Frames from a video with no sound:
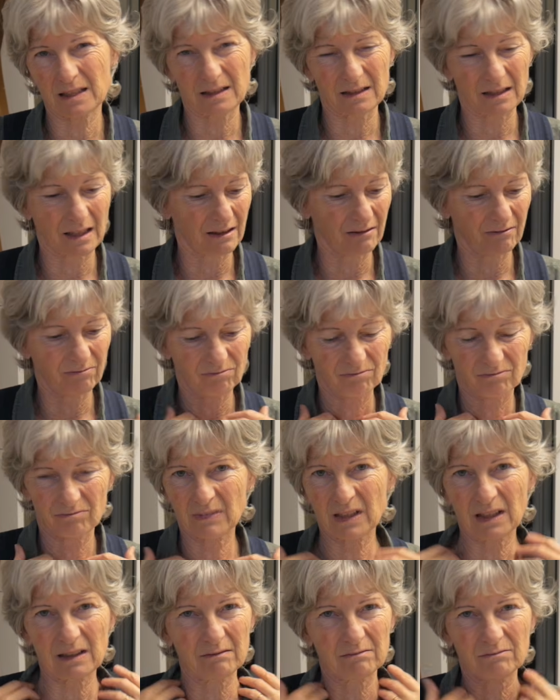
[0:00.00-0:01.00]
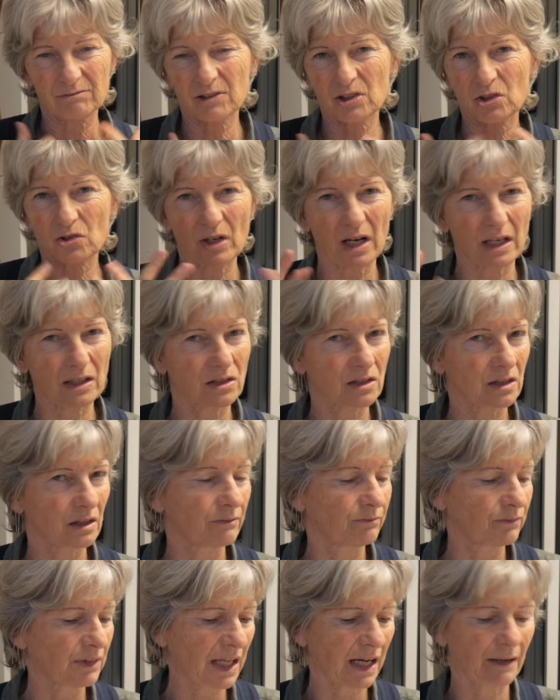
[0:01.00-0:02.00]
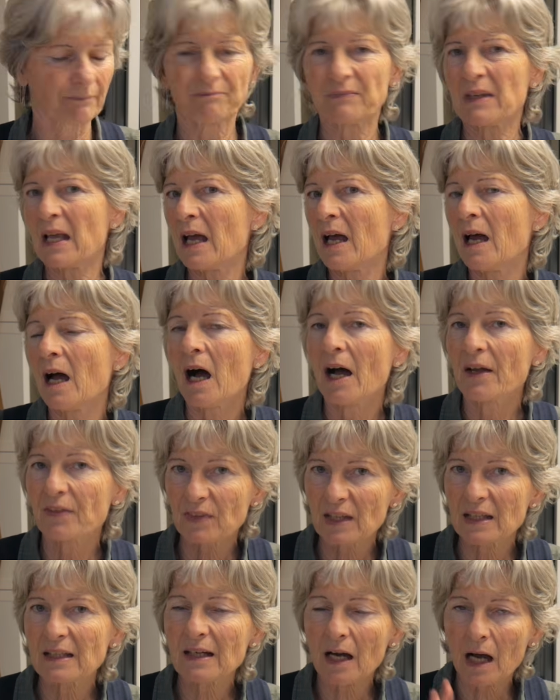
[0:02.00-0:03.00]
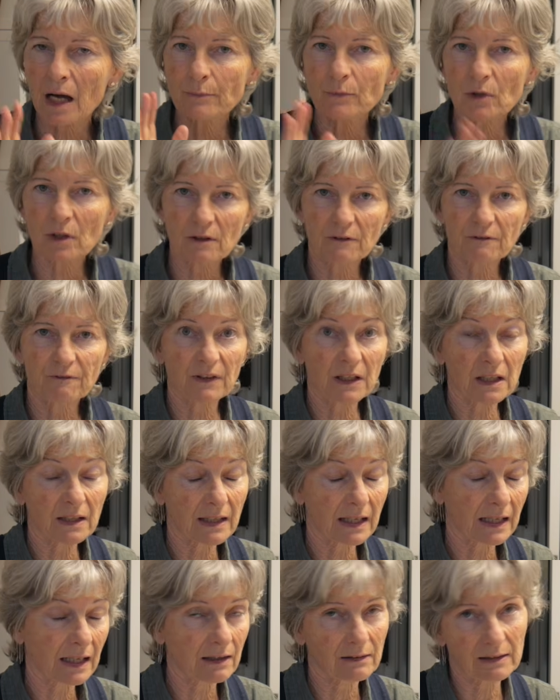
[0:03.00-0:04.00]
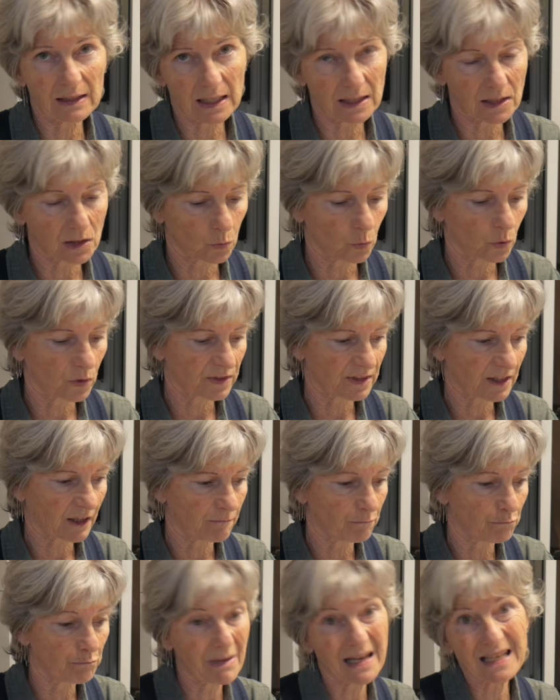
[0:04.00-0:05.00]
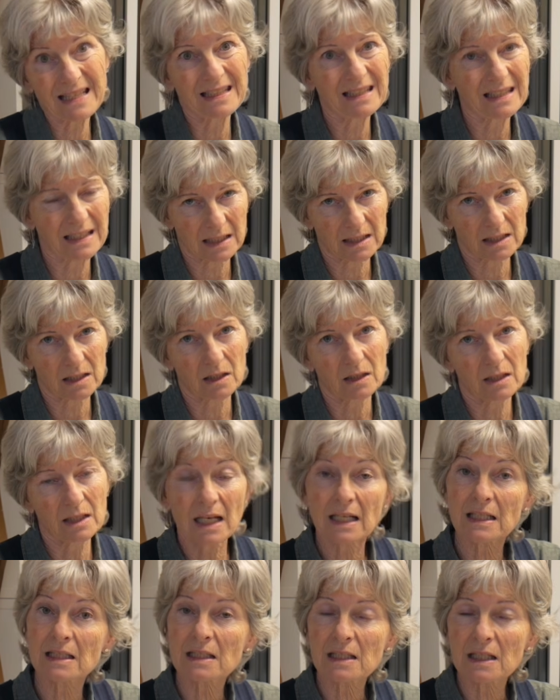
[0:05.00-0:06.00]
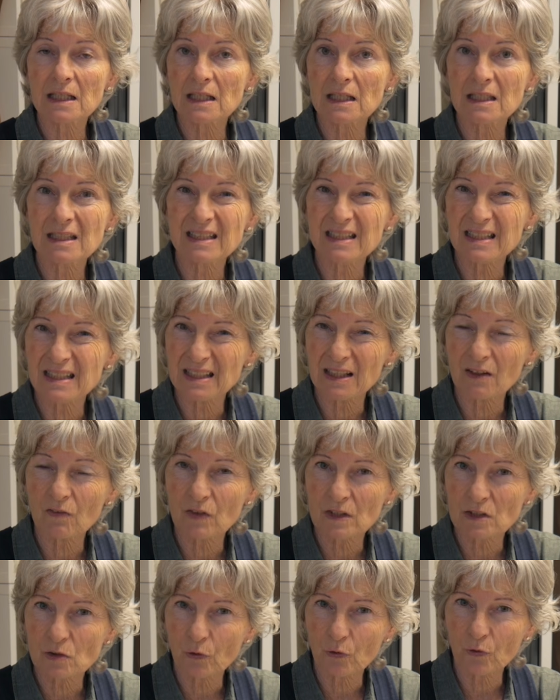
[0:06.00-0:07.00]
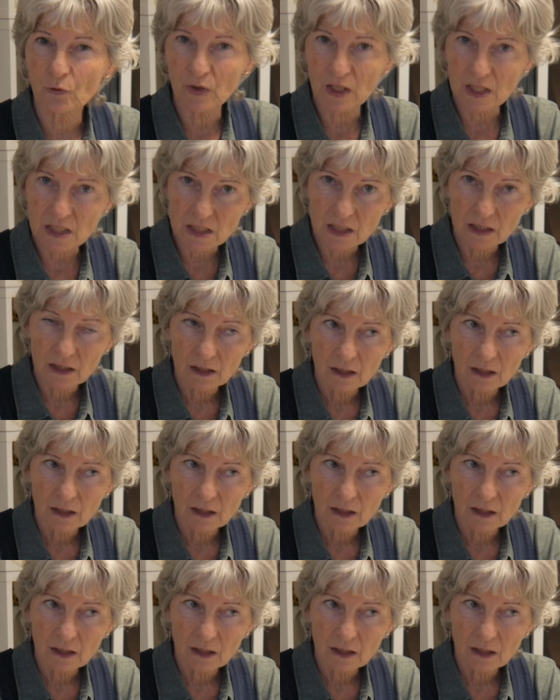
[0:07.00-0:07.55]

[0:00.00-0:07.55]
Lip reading: And it'll stretch. So yeah, I think I'm going to figure that out later once I've made this. The next thing is to see if this will fit